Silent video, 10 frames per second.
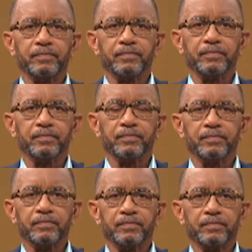
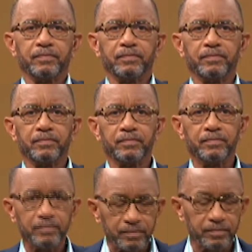
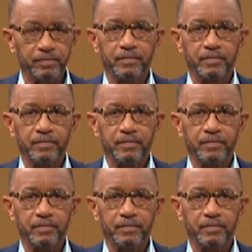[no speech]